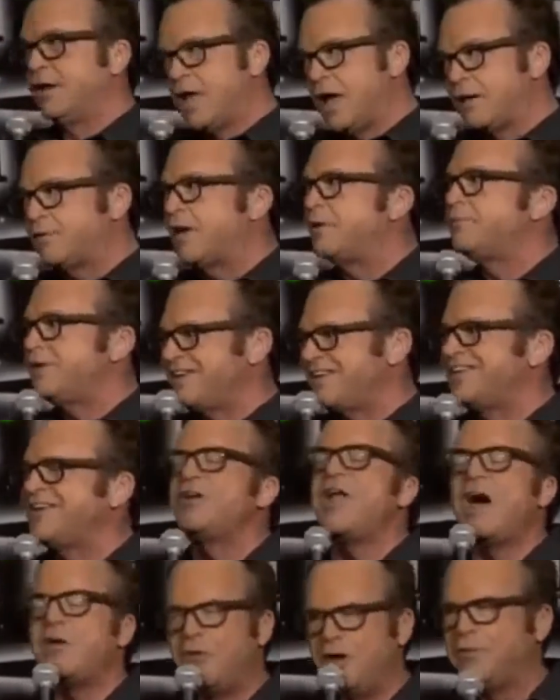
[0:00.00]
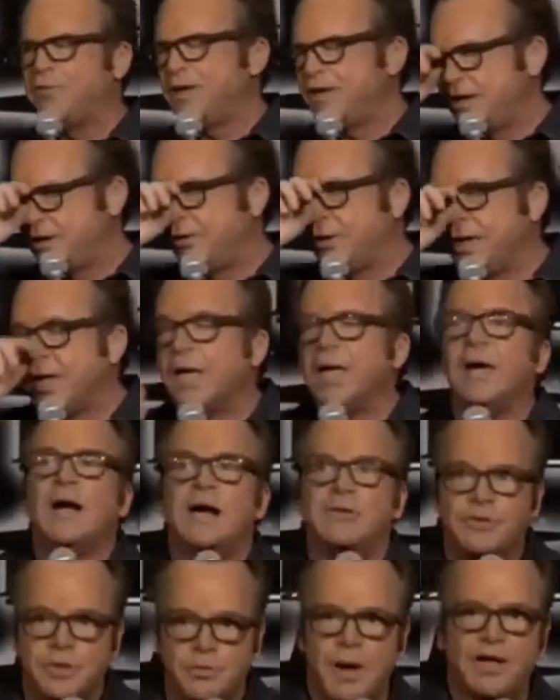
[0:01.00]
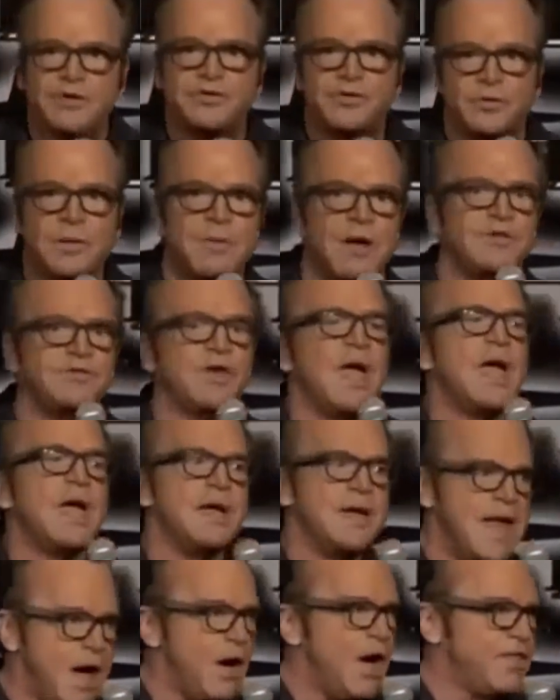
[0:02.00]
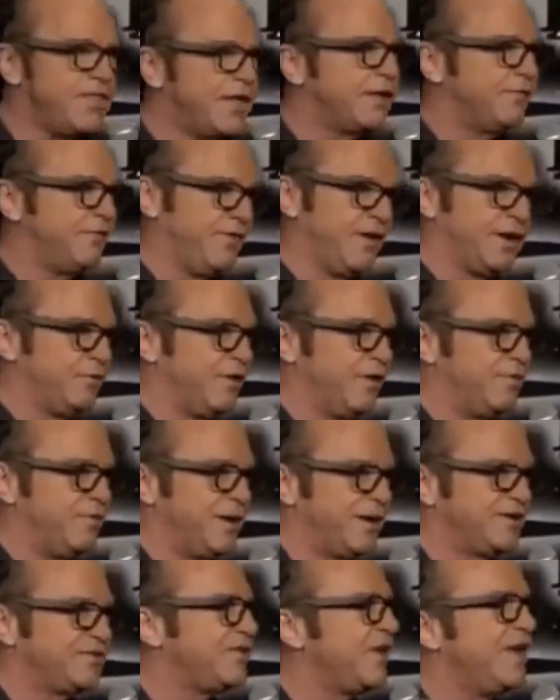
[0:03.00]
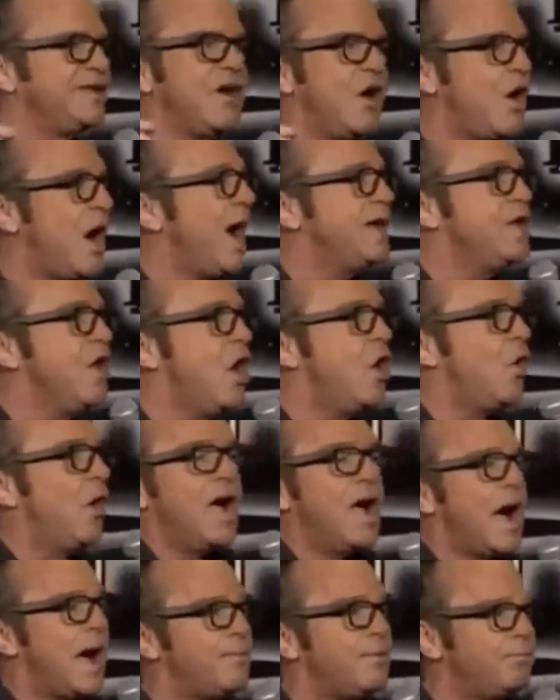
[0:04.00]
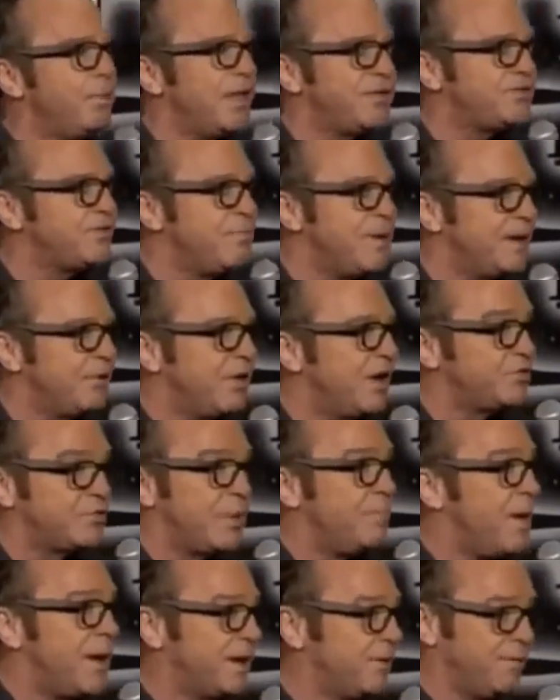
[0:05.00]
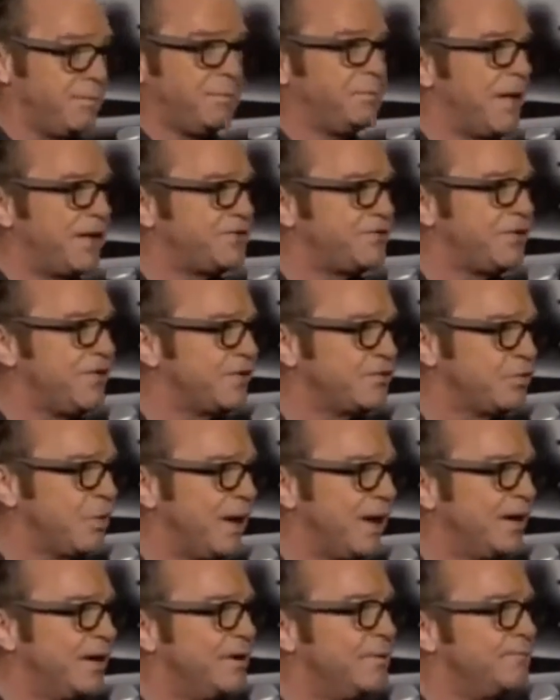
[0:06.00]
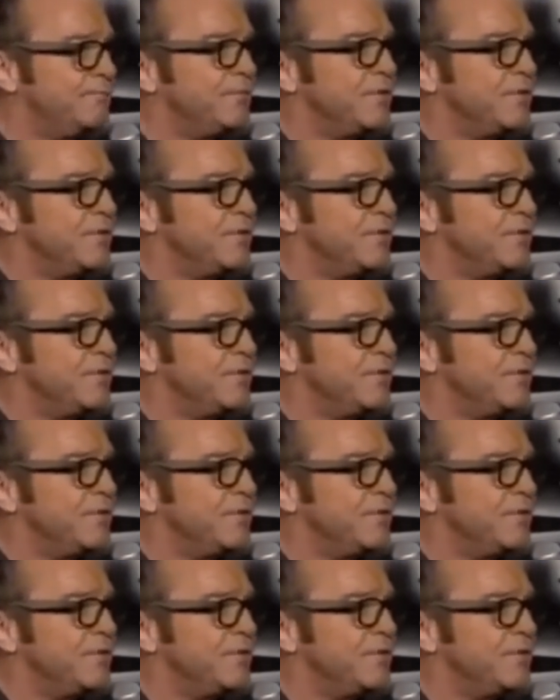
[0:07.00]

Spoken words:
You know, like, you're not really, you know, 2 months, 3 months. Now I think they're fucking with me. Because they know, I know, I've been blessed in many ways, but I'm not going to be blessed in this way.